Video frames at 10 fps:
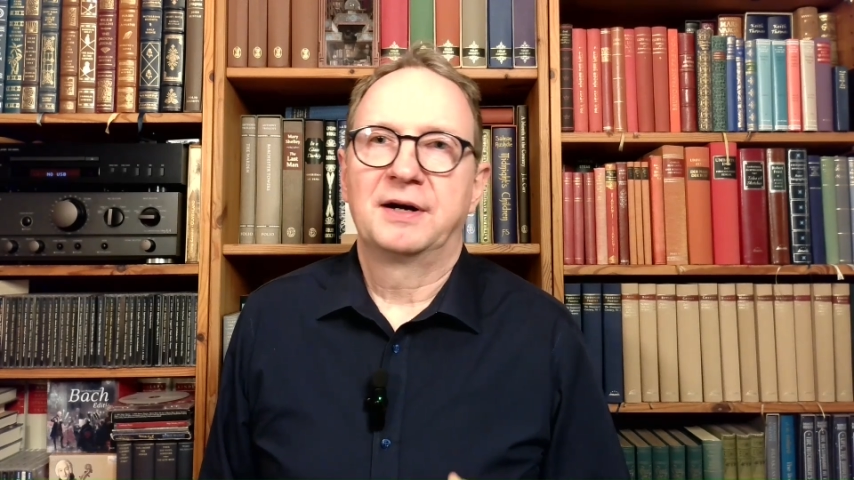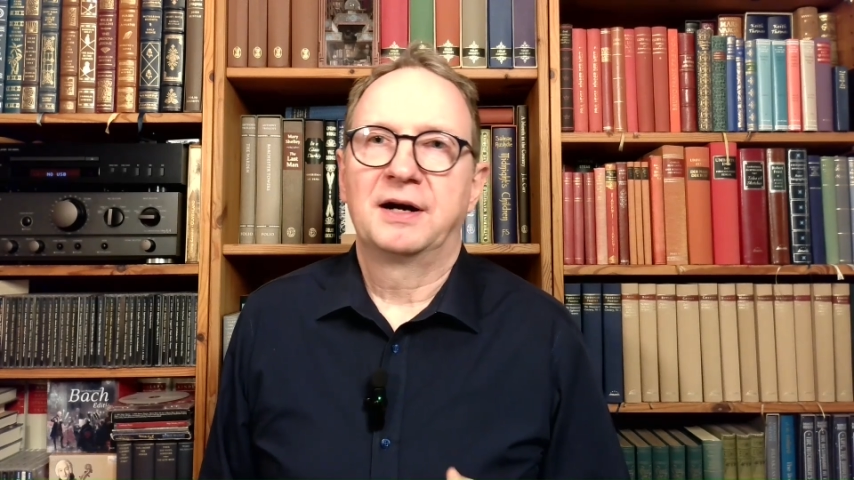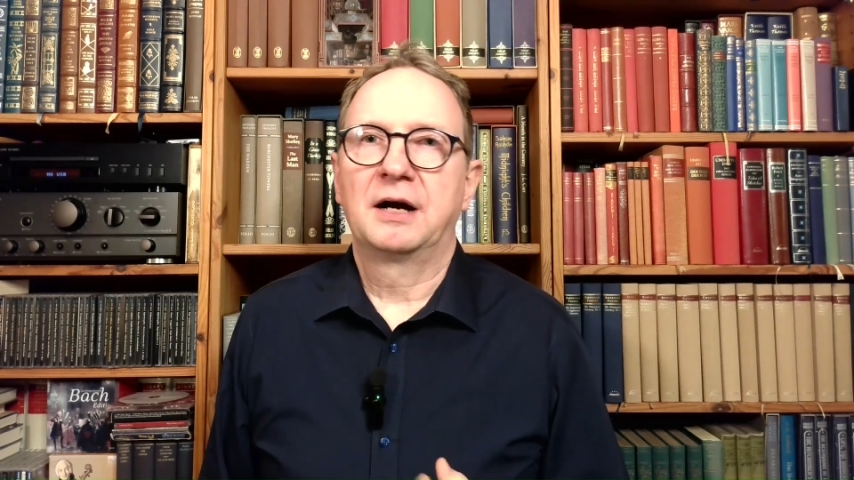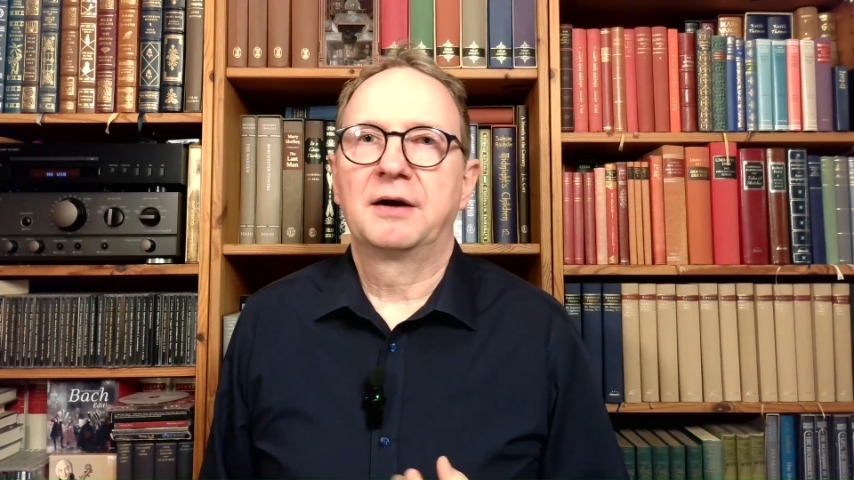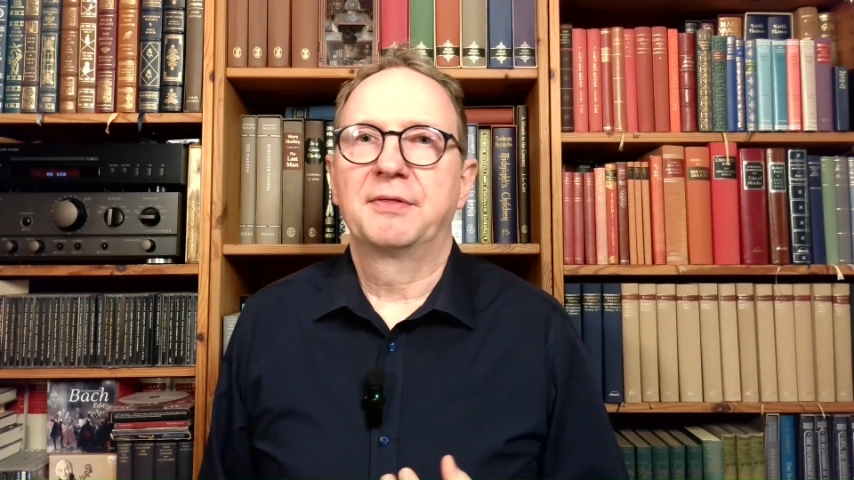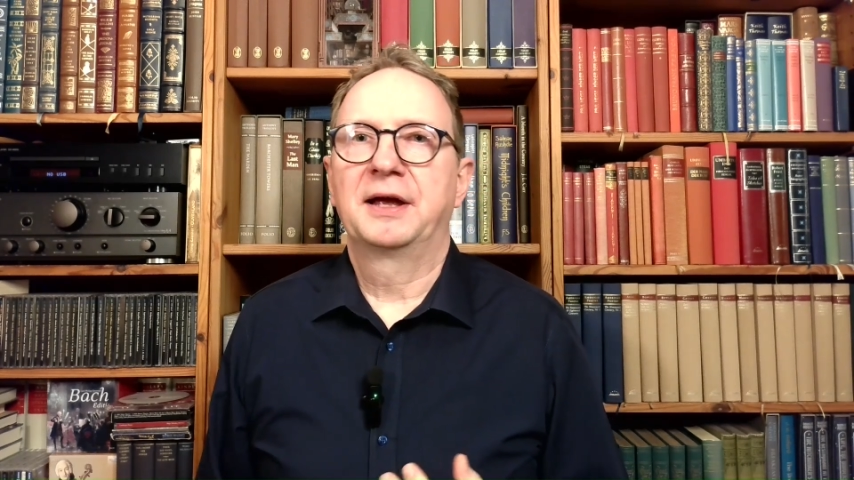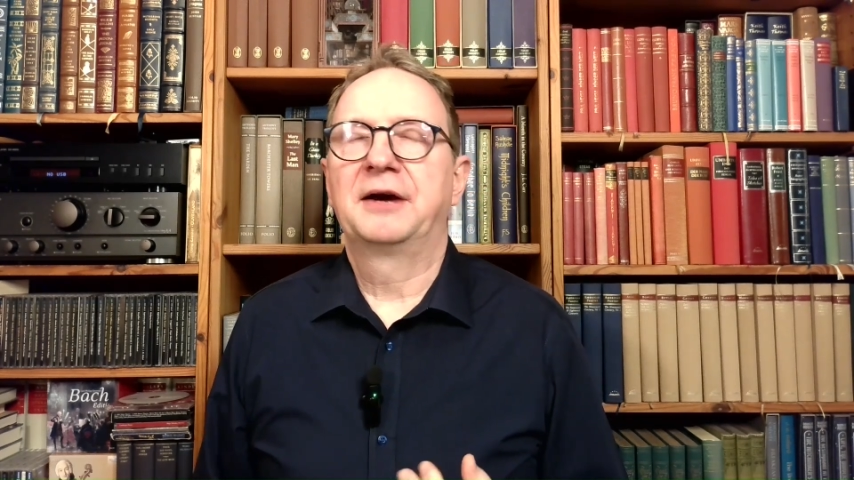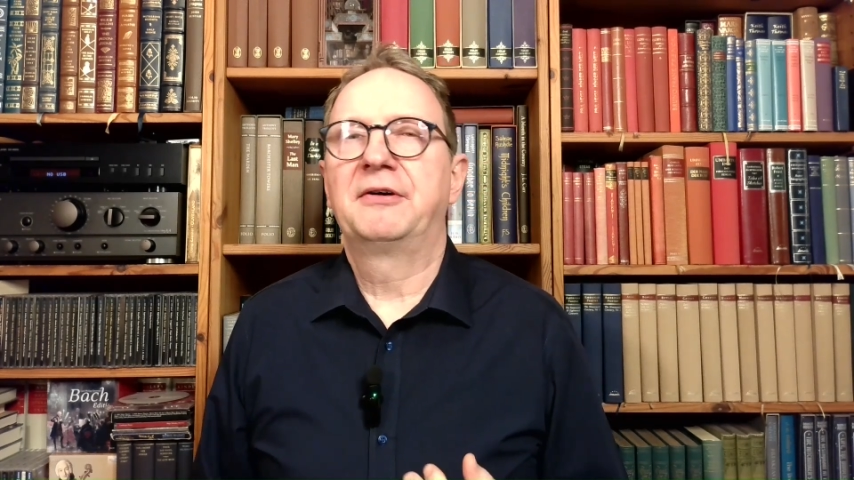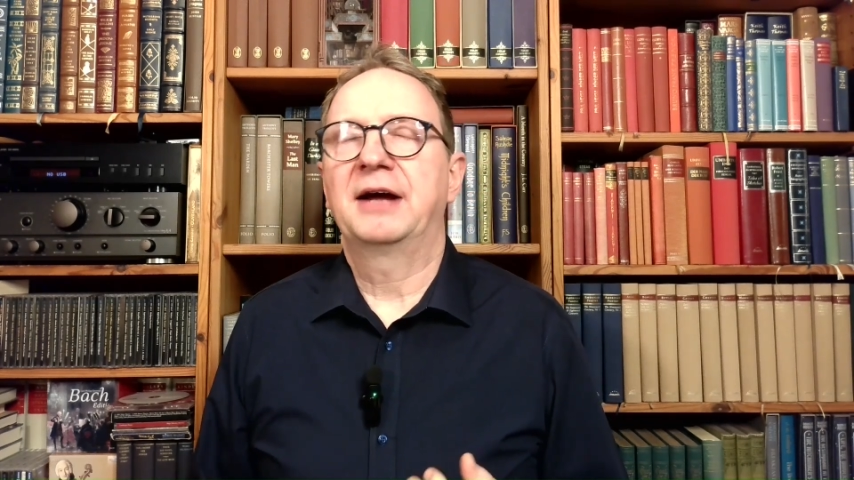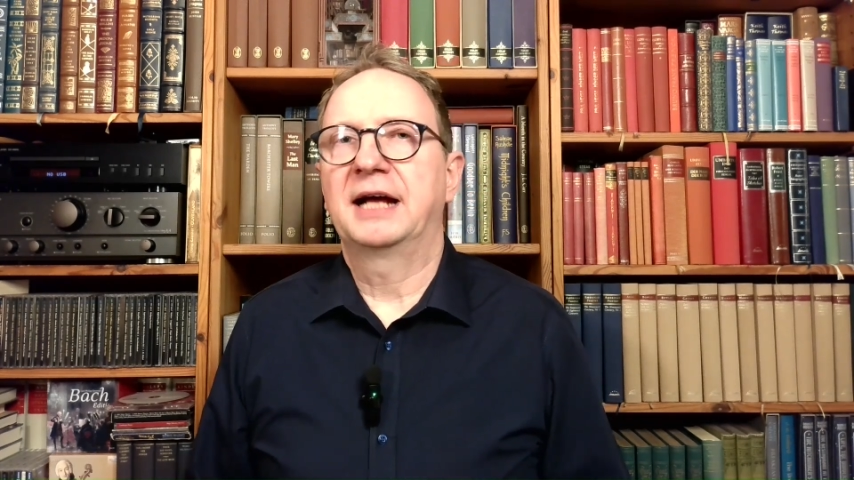Are
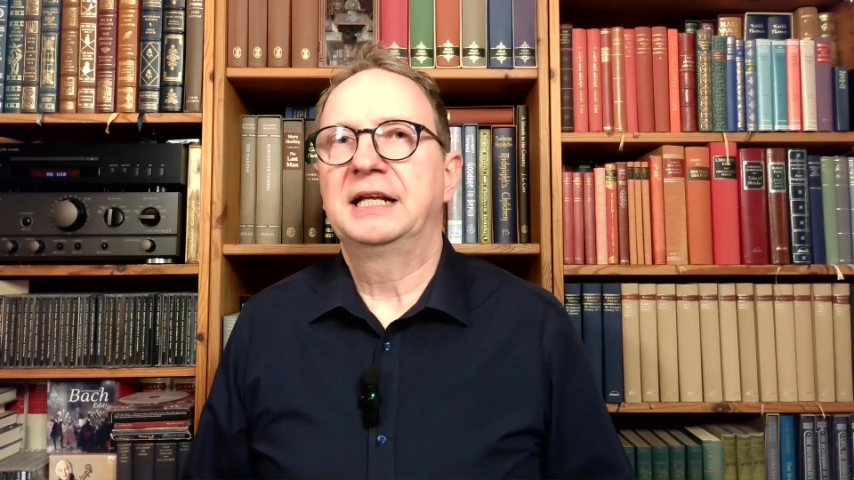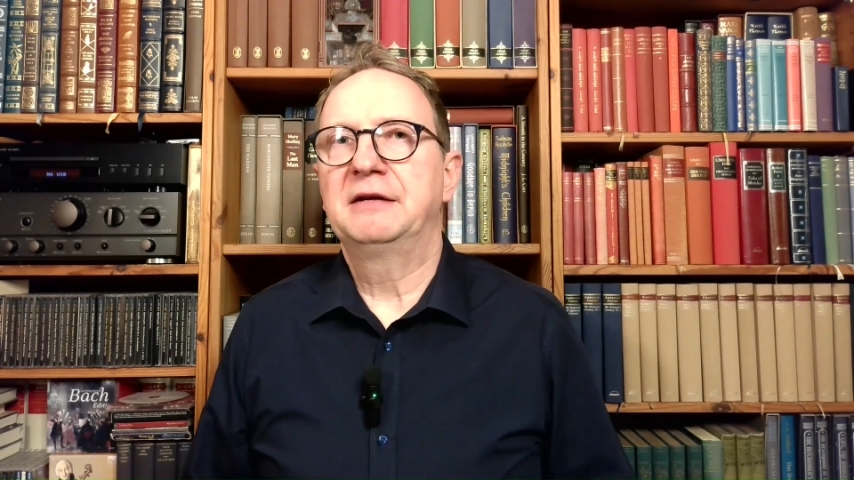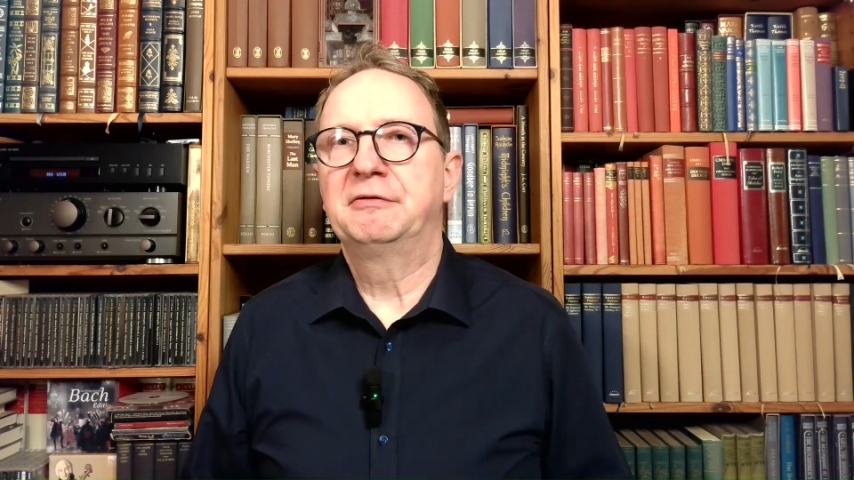there any